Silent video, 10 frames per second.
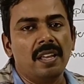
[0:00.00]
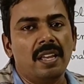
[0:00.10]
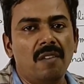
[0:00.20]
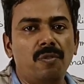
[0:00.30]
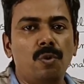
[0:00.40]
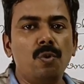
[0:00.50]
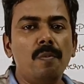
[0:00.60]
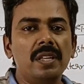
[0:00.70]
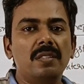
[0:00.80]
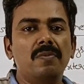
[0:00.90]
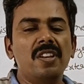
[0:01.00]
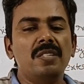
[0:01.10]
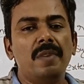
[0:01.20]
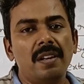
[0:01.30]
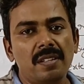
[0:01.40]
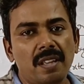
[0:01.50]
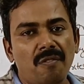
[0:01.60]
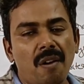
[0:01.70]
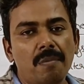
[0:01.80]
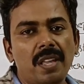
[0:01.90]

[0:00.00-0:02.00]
If too much waste materials are formed,